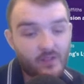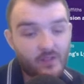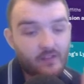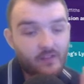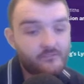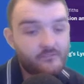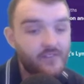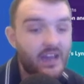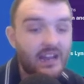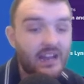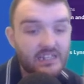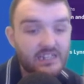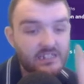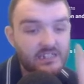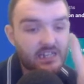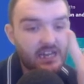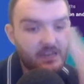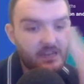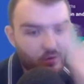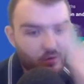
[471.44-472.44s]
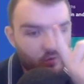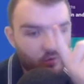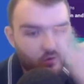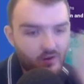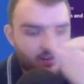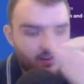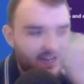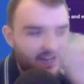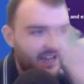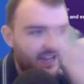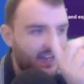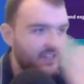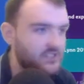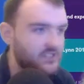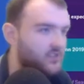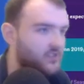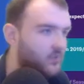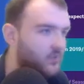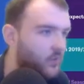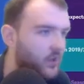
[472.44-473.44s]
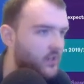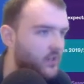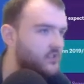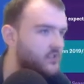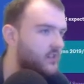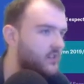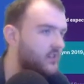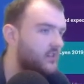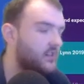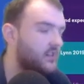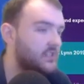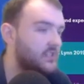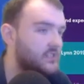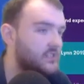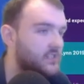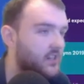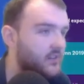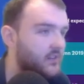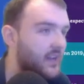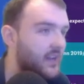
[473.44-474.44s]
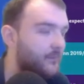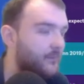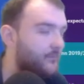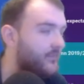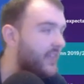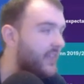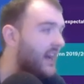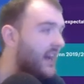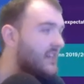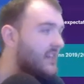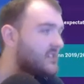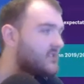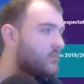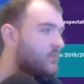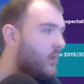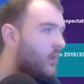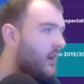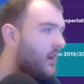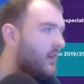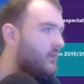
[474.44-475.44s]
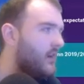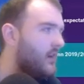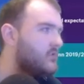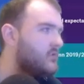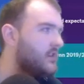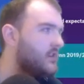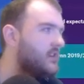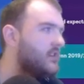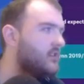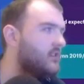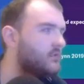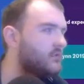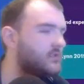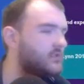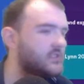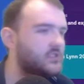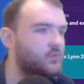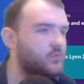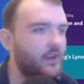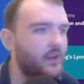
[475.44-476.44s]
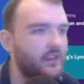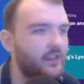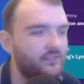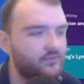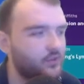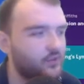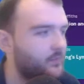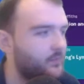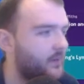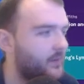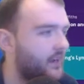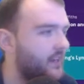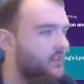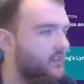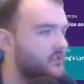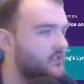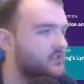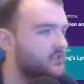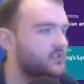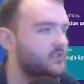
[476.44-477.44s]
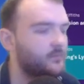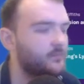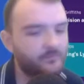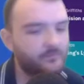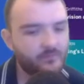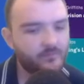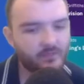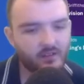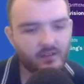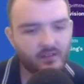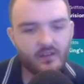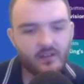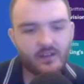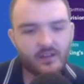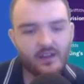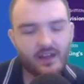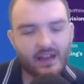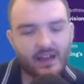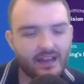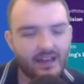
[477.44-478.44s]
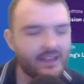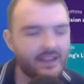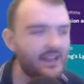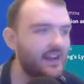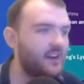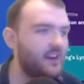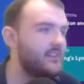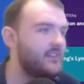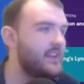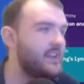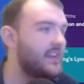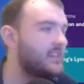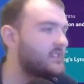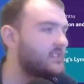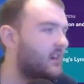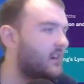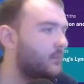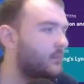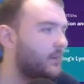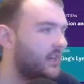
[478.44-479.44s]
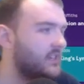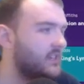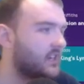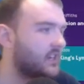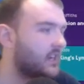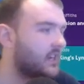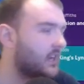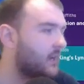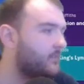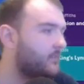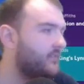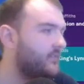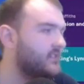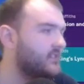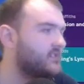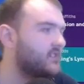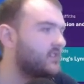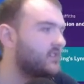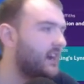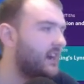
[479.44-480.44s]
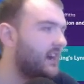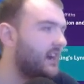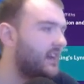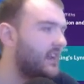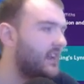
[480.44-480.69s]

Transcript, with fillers: fairly stable. That's the word. And so, yeah, that's why we only used 23 players. And now next up is a club vision and